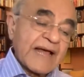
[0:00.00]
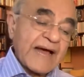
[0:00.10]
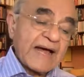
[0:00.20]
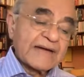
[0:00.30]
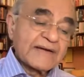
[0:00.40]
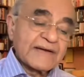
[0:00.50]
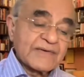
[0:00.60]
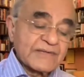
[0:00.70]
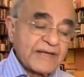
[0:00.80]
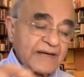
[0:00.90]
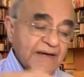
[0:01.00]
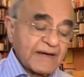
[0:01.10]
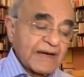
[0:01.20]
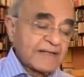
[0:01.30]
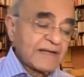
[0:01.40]
And the
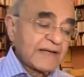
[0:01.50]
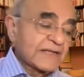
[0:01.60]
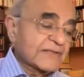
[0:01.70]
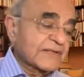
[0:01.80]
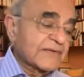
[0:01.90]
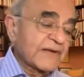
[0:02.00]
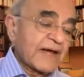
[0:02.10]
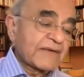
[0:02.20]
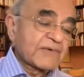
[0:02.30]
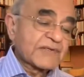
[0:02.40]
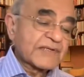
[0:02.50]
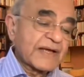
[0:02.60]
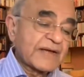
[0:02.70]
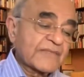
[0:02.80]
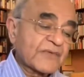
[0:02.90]
other lesson I would
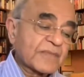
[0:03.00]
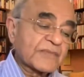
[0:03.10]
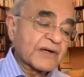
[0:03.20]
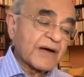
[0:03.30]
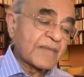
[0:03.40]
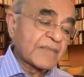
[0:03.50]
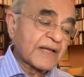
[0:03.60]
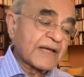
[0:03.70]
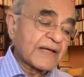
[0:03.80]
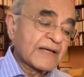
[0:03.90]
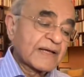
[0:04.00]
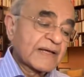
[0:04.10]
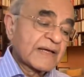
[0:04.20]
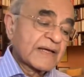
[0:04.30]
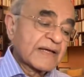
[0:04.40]
say from Kamble
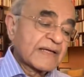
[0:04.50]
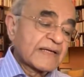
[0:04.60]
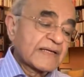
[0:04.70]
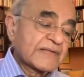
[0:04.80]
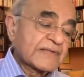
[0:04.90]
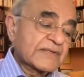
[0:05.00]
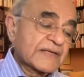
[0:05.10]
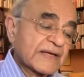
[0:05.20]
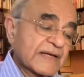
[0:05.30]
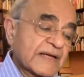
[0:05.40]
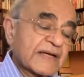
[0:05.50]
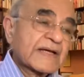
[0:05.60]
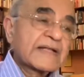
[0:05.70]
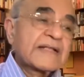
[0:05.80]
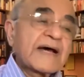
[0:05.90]
is
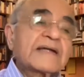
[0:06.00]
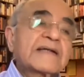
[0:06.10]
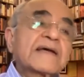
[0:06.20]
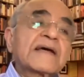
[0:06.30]
that